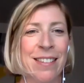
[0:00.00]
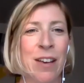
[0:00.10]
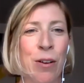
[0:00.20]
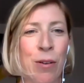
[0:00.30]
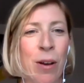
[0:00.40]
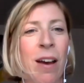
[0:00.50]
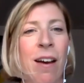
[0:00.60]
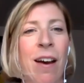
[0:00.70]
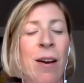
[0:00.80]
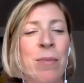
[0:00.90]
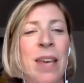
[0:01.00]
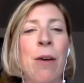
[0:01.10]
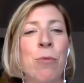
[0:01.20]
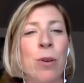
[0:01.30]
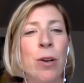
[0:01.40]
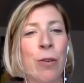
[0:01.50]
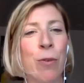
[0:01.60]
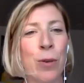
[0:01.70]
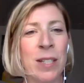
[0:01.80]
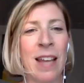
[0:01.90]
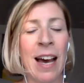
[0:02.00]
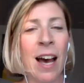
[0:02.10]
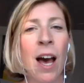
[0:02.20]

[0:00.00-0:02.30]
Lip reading: So yeah, we'll look forward to that.